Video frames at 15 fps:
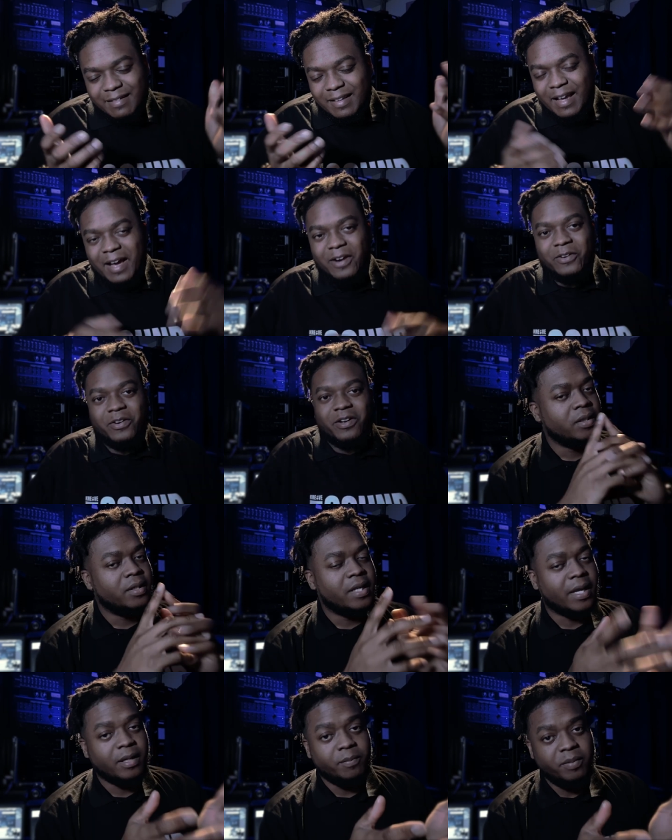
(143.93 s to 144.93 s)
I don't know.
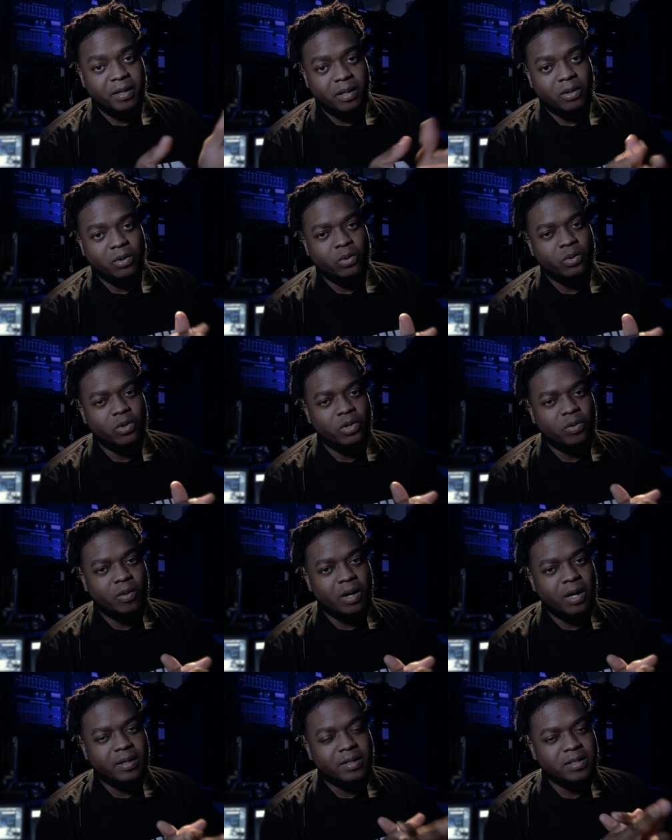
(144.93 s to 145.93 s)
Now, depending on who you
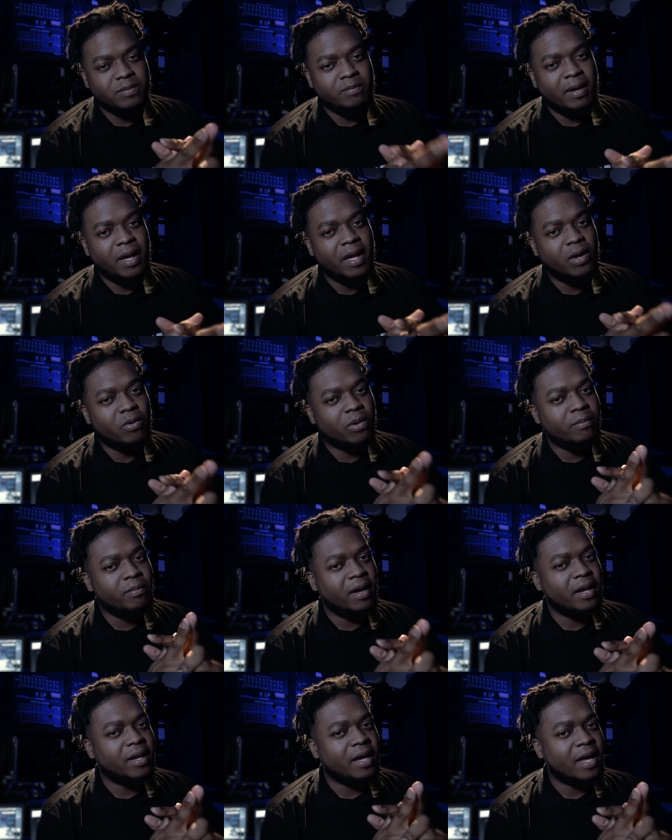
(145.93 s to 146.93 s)
are, this may or
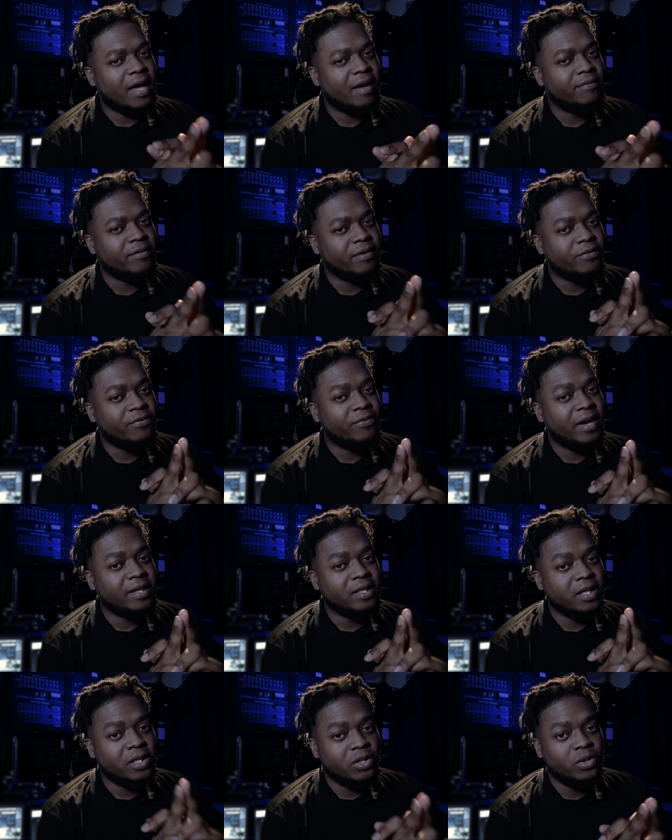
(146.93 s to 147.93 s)
may not have
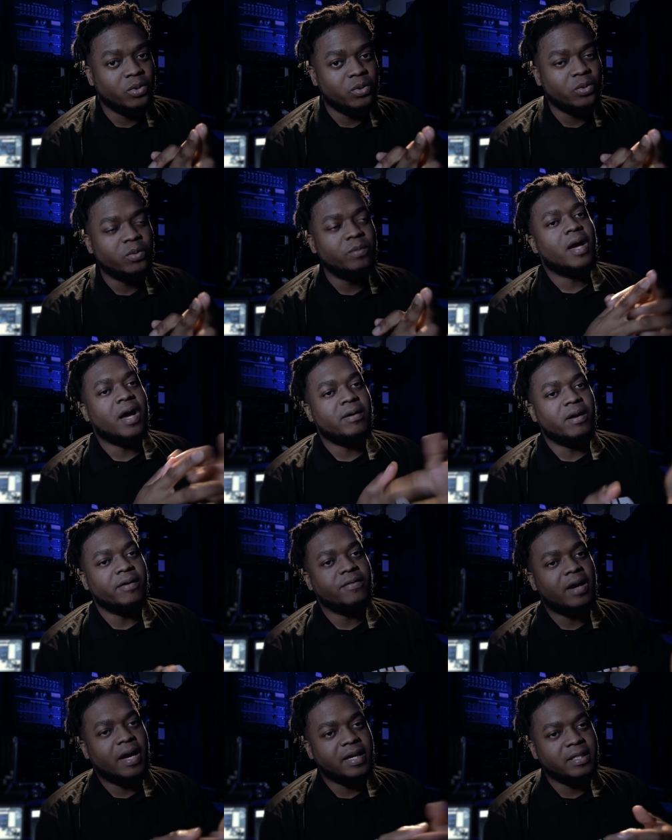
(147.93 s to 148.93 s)
affected you.
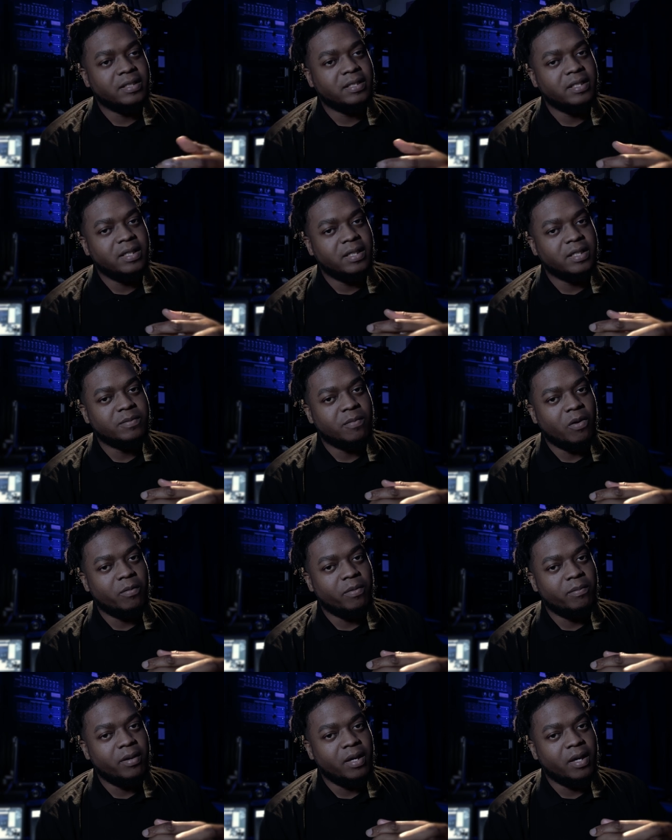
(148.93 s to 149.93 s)
However, I can see this
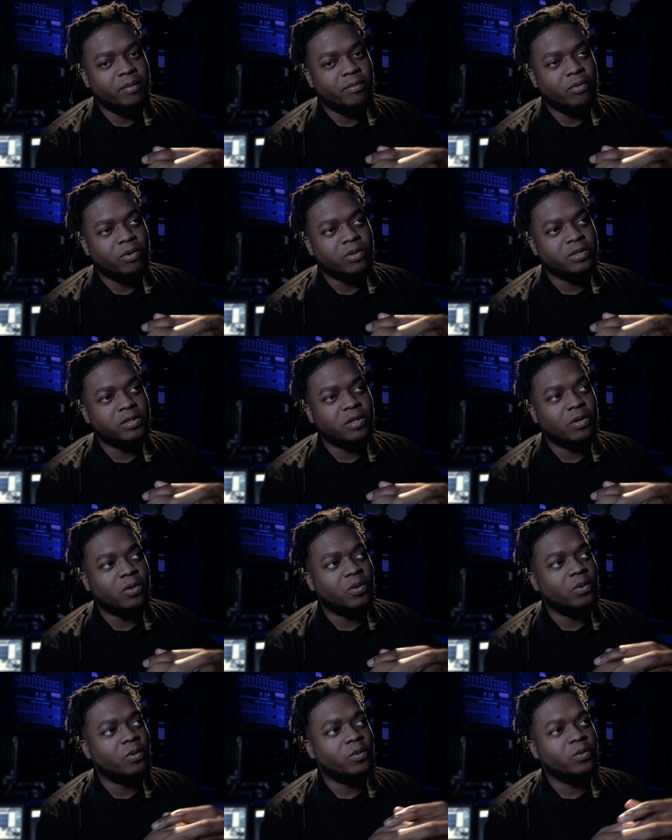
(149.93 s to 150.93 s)
moment being more
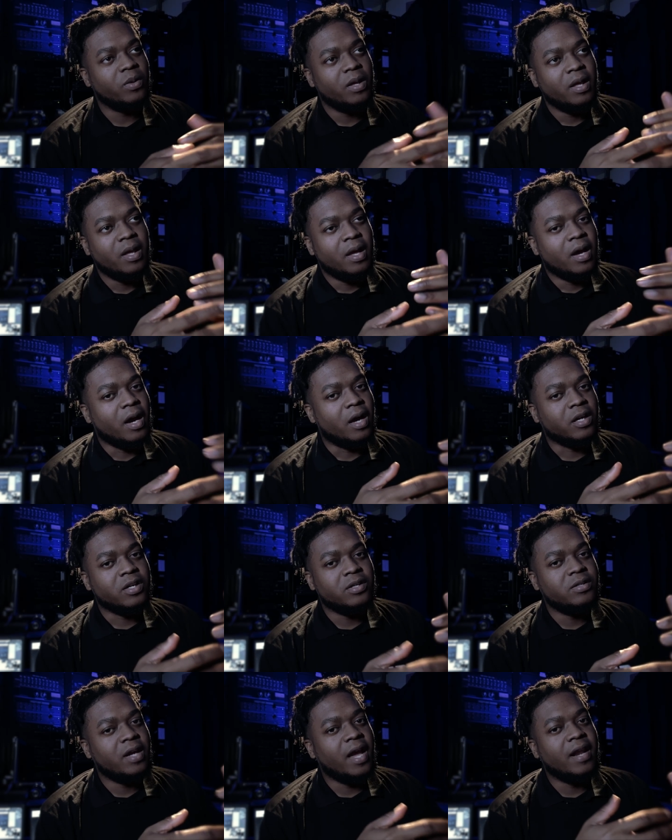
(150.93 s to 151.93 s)
so a
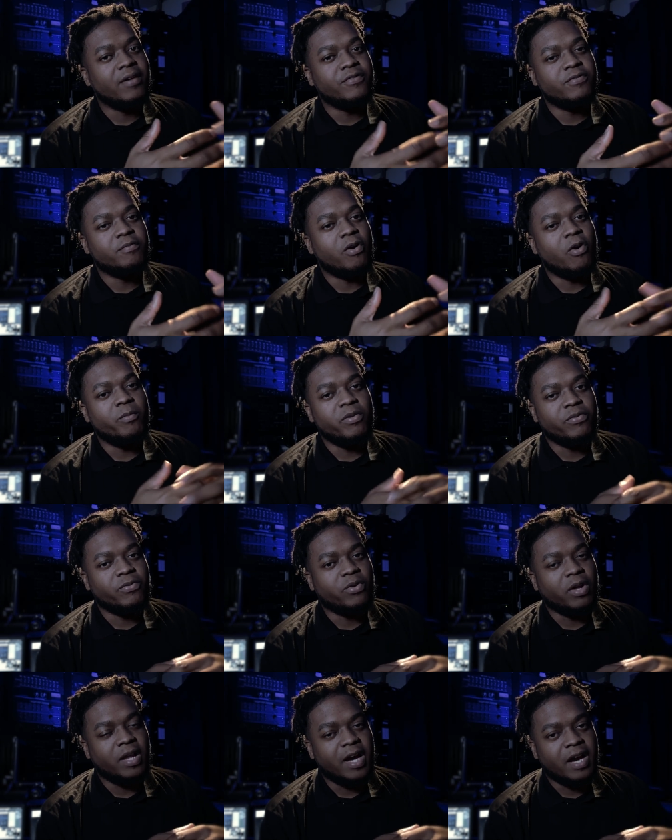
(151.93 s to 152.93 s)
creative moment
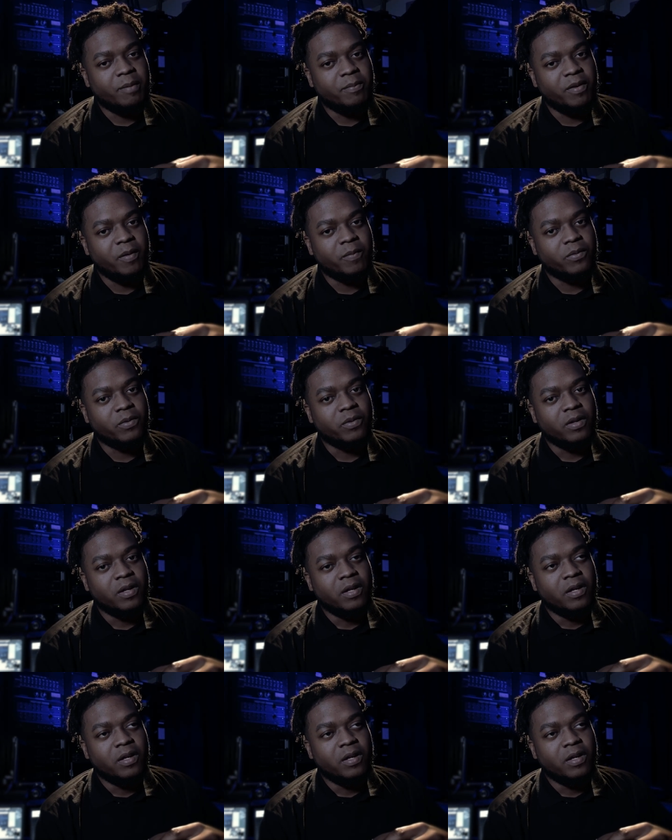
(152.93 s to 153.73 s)
for a lot of people.